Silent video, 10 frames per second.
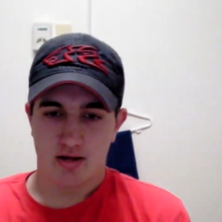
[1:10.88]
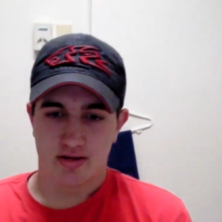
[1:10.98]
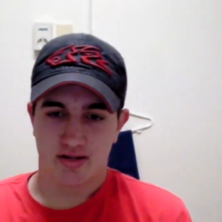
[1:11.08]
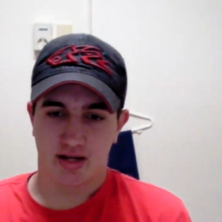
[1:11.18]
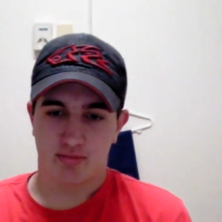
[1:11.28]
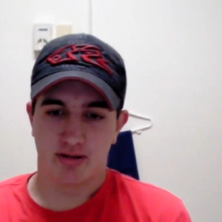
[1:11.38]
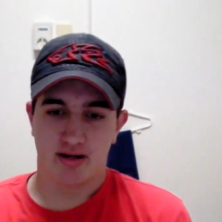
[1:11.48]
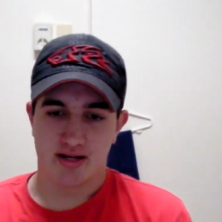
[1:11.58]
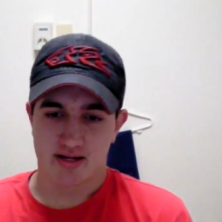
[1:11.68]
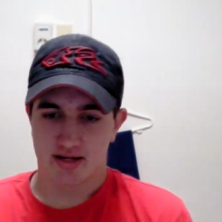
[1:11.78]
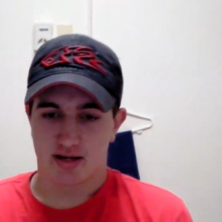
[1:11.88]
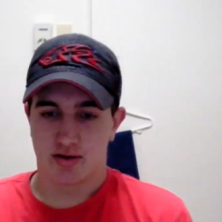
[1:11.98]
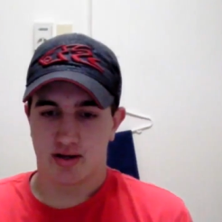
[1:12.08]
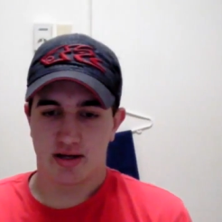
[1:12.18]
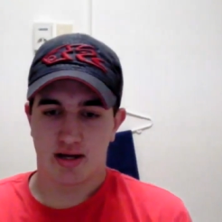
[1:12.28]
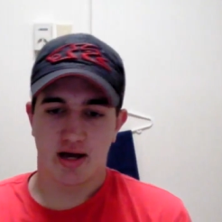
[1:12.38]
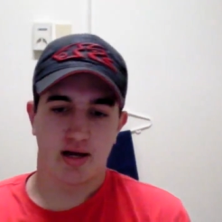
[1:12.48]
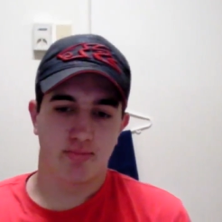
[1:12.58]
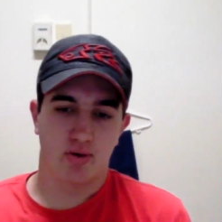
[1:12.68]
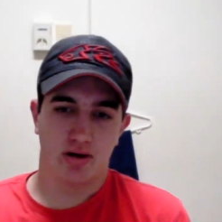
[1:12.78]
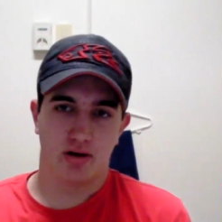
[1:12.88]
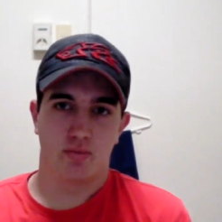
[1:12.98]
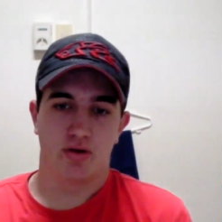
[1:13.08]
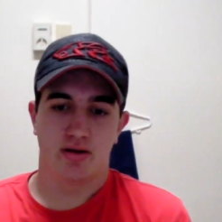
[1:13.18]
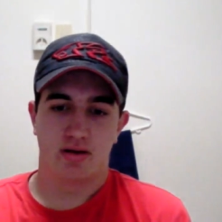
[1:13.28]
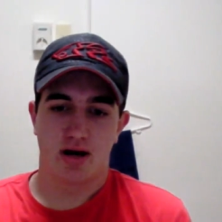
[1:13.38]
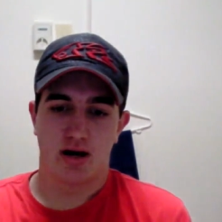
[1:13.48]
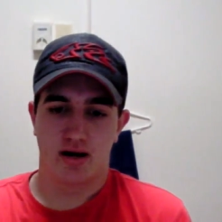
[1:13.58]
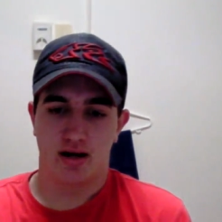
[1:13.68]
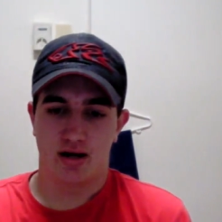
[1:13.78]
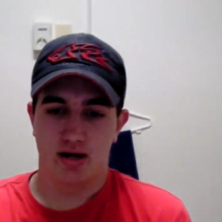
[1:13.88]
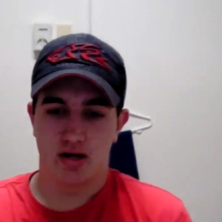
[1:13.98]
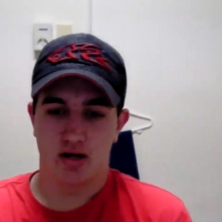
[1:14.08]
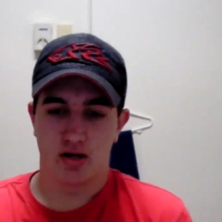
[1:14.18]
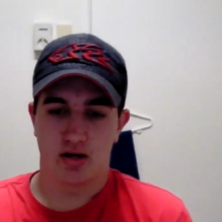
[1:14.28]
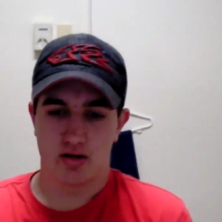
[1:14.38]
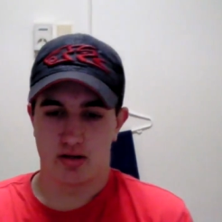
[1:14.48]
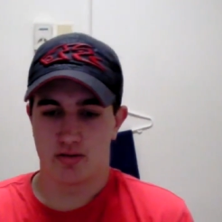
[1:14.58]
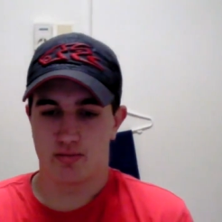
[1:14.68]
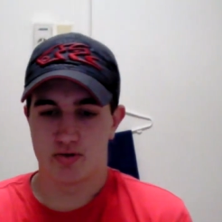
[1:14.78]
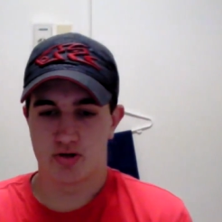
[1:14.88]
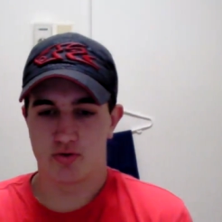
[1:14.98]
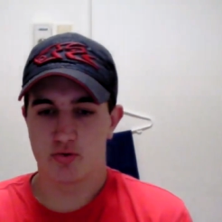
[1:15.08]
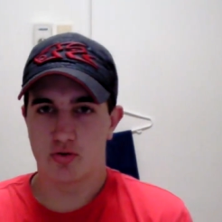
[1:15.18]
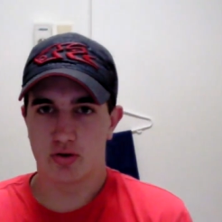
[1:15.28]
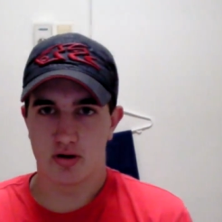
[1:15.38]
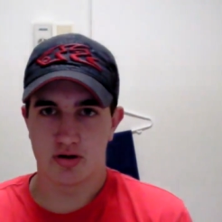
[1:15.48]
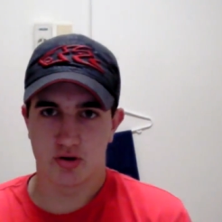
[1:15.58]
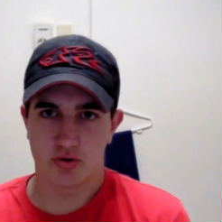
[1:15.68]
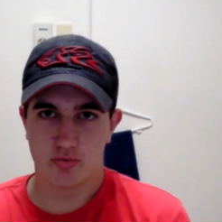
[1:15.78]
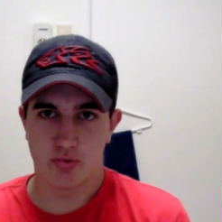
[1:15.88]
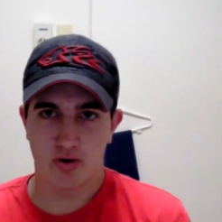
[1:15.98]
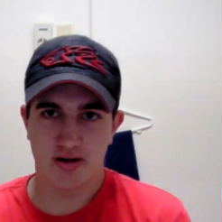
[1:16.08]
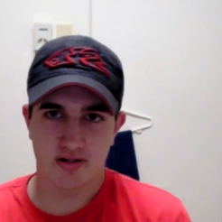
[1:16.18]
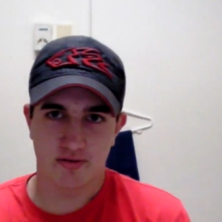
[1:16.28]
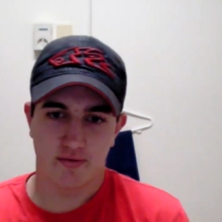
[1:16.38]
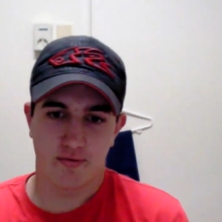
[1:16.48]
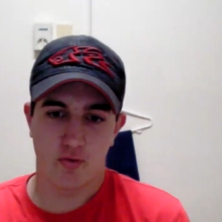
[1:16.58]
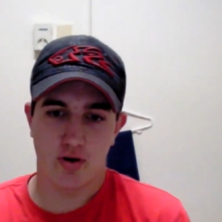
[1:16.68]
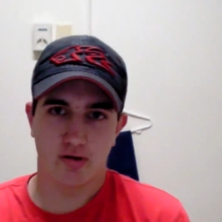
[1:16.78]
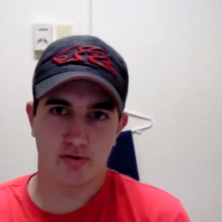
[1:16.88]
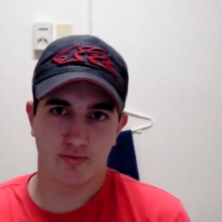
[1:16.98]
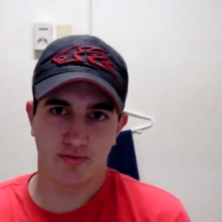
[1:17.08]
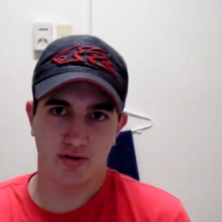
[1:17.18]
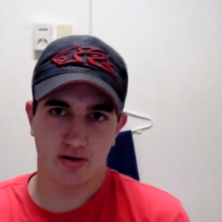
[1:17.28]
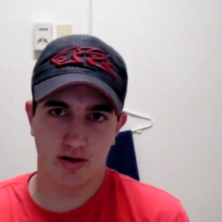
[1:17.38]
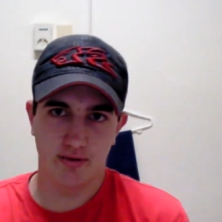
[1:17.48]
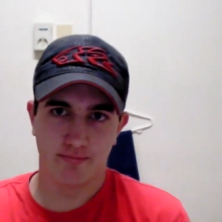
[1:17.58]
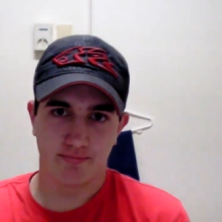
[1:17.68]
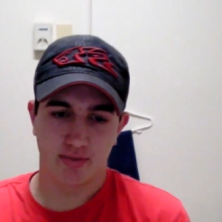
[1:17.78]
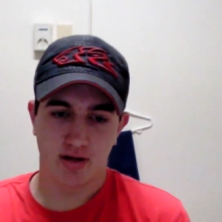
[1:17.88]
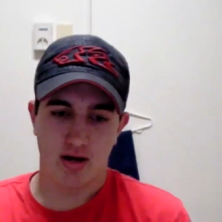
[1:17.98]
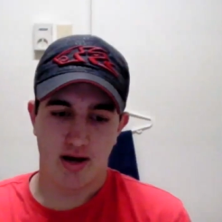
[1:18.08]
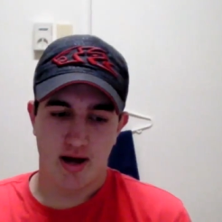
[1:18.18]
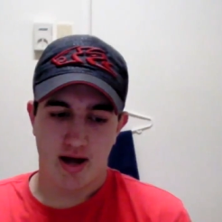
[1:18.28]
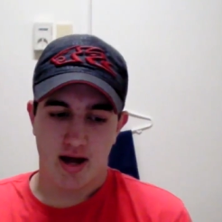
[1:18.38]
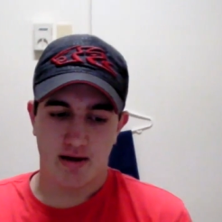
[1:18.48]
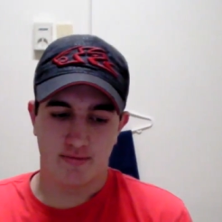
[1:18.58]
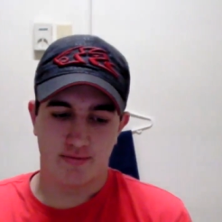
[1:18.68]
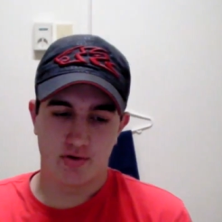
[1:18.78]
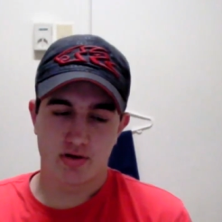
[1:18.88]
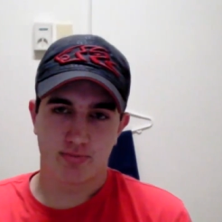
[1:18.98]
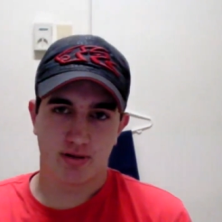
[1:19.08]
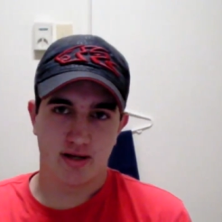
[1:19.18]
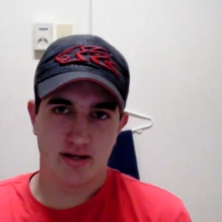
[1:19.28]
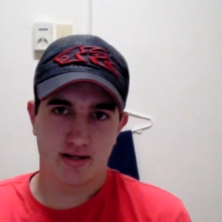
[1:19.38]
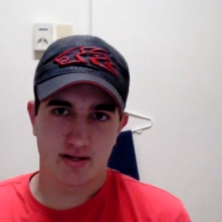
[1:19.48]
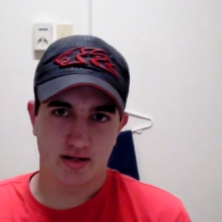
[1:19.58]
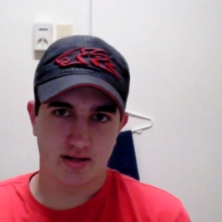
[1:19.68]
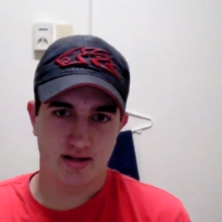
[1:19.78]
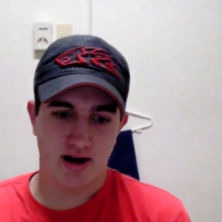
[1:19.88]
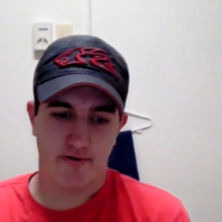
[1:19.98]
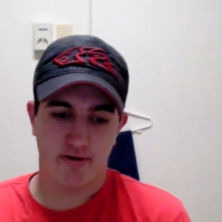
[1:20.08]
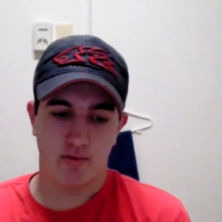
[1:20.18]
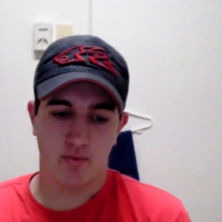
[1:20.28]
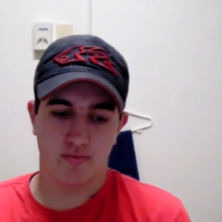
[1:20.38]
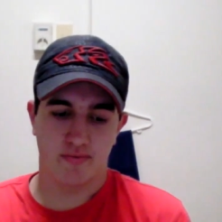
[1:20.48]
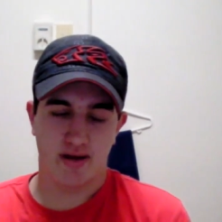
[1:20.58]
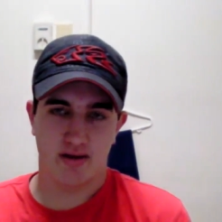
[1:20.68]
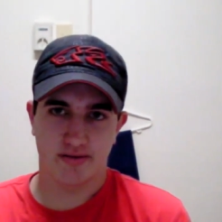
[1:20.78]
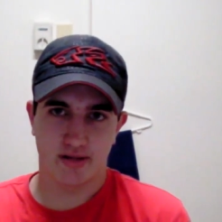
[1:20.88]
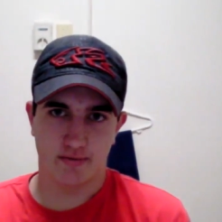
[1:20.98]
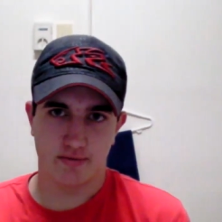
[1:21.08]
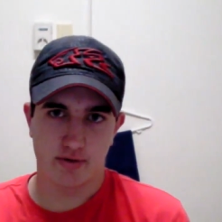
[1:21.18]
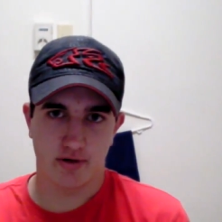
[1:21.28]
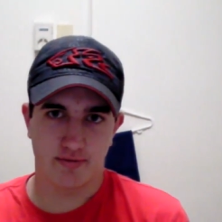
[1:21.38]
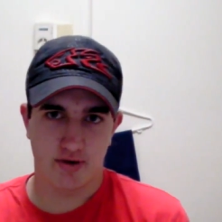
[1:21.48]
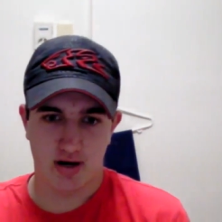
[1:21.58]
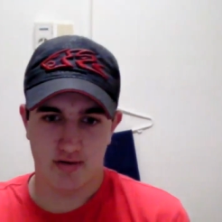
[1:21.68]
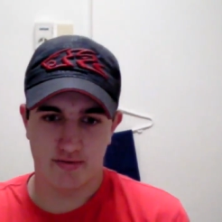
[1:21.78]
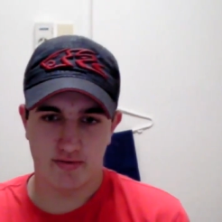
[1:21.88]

Second place came in with a uh, total total points of 459, and first place a staggering 1,045.